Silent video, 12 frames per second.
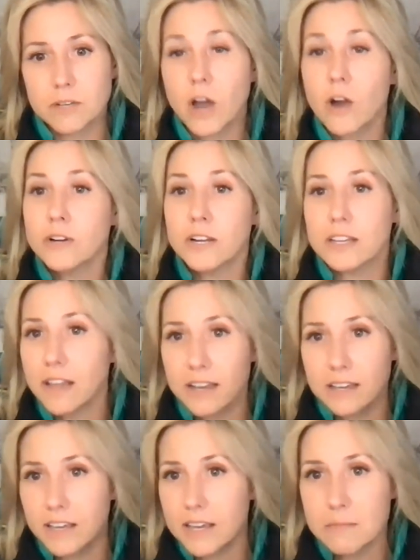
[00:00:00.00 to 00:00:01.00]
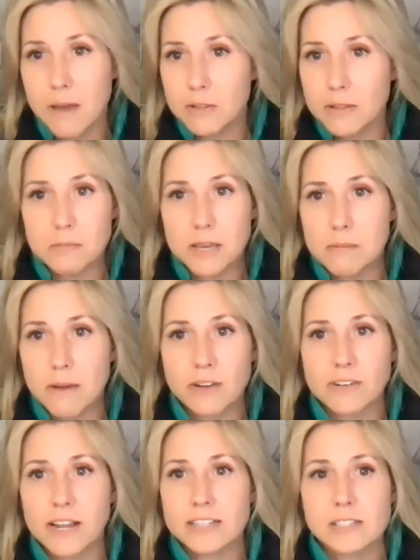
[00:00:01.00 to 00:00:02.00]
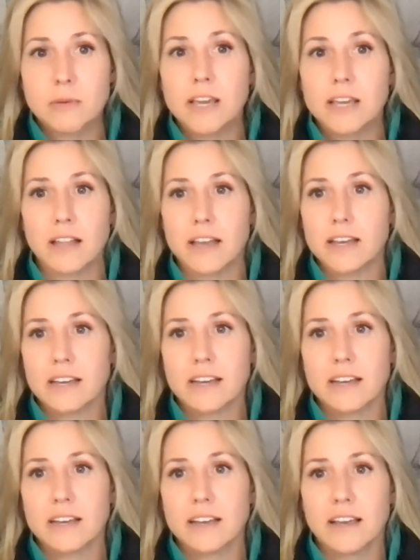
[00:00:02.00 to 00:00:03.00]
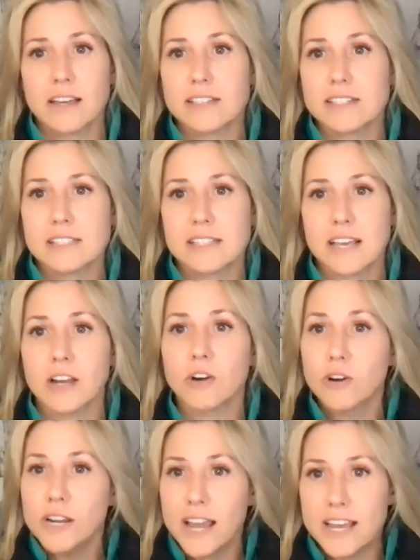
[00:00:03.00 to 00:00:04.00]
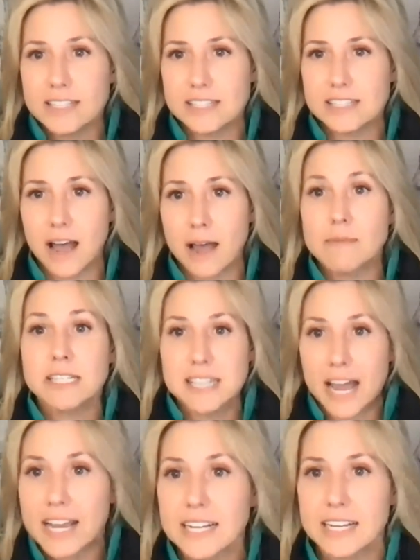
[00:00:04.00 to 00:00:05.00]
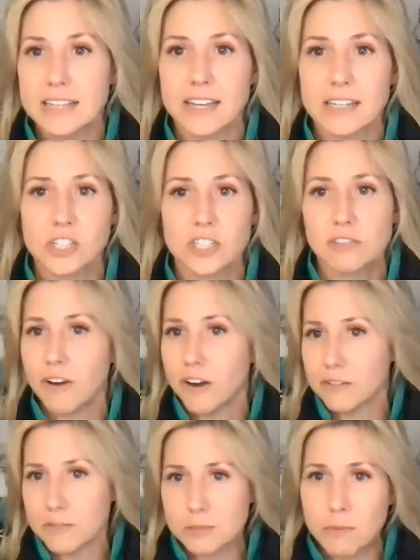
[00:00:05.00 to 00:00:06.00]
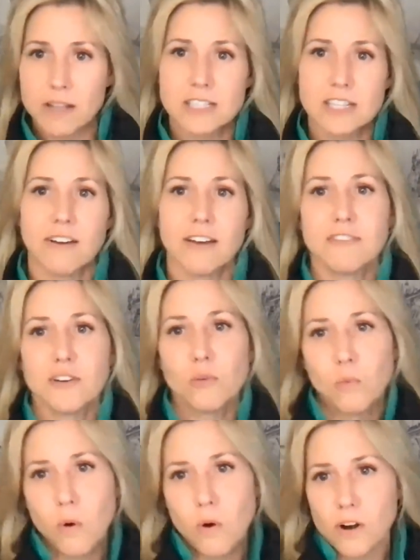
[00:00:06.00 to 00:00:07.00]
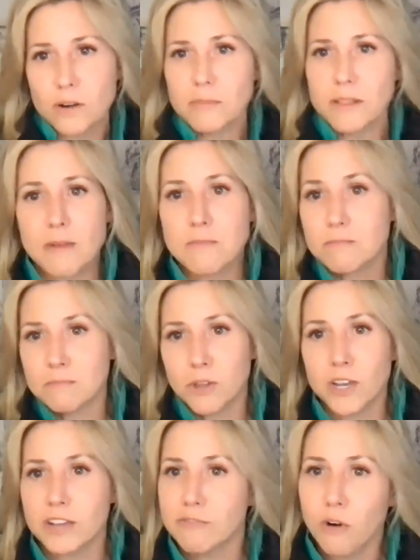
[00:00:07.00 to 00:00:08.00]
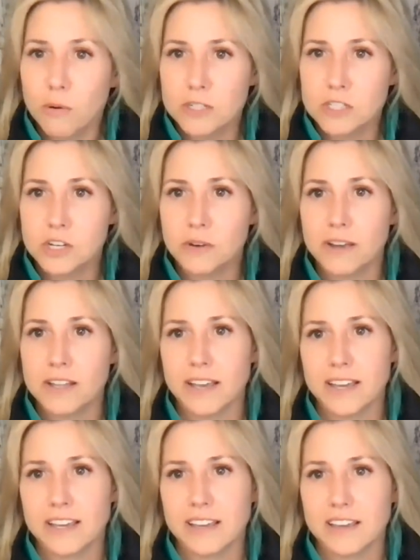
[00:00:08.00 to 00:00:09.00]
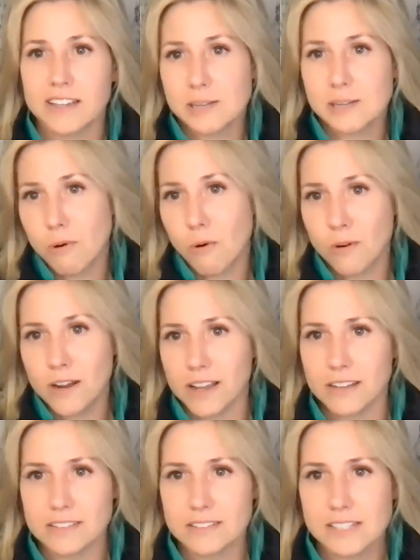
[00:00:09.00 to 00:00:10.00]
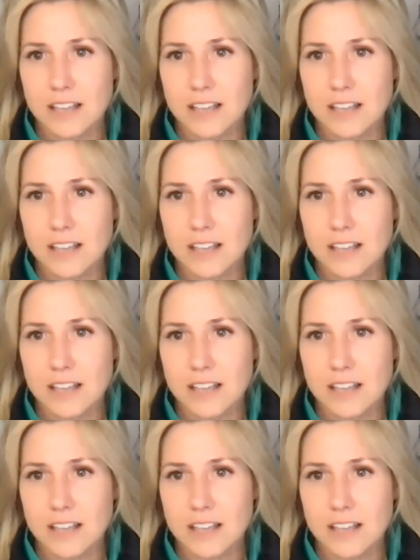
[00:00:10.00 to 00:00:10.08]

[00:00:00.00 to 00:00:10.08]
Cody, like emailing me about next week, like it creates, I'm excited. Like she's very responsive, feel warm. I'm looking forward to it. Like it's important.